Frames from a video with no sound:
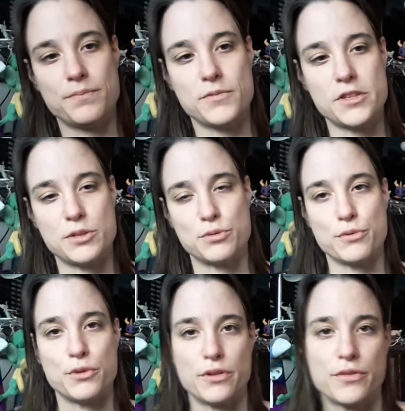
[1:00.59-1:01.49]
This was
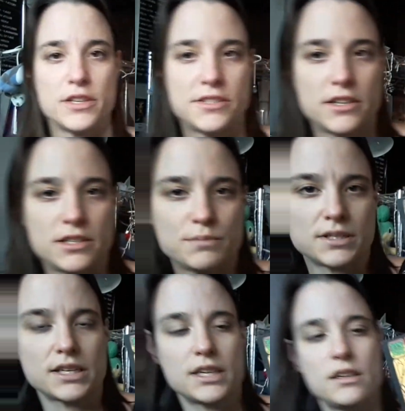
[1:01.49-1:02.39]
one of the first items
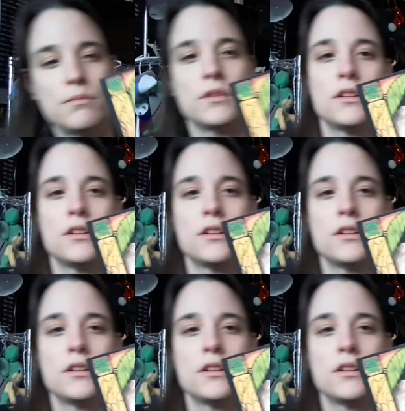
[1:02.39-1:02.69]
that came.